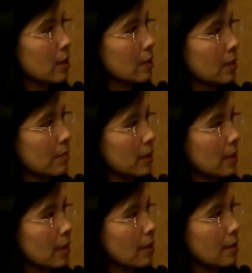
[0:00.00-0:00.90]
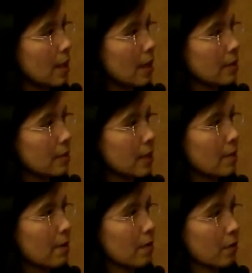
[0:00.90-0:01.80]
CBT and
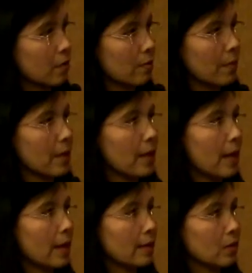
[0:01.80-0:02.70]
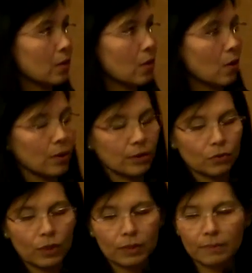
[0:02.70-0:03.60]
schema therapy as ongoing
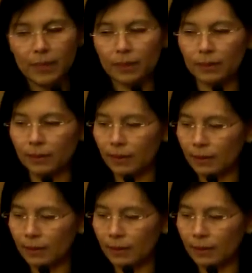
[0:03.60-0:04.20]
treatment.